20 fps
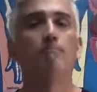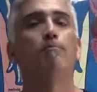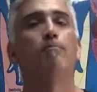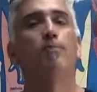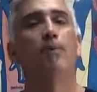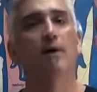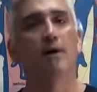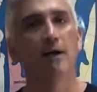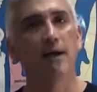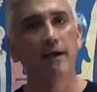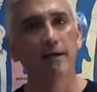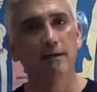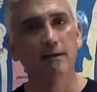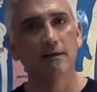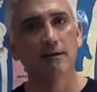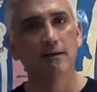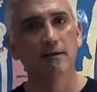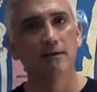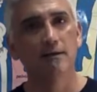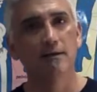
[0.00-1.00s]
but
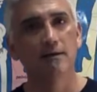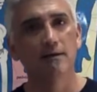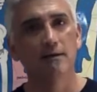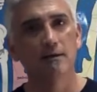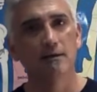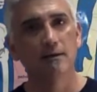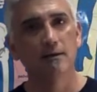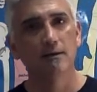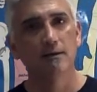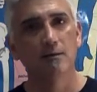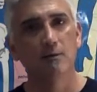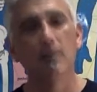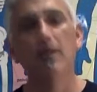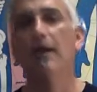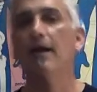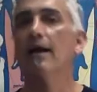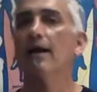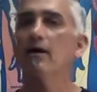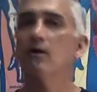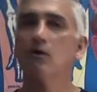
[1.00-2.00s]
we
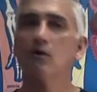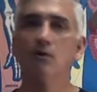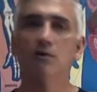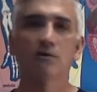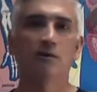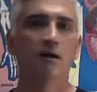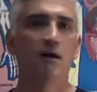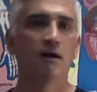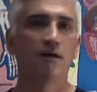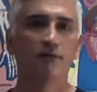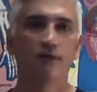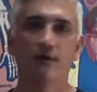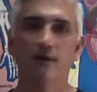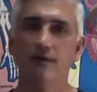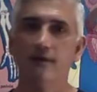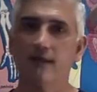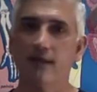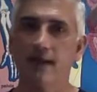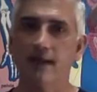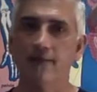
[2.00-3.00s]
got to hold off on
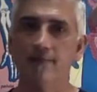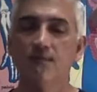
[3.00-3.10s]
that.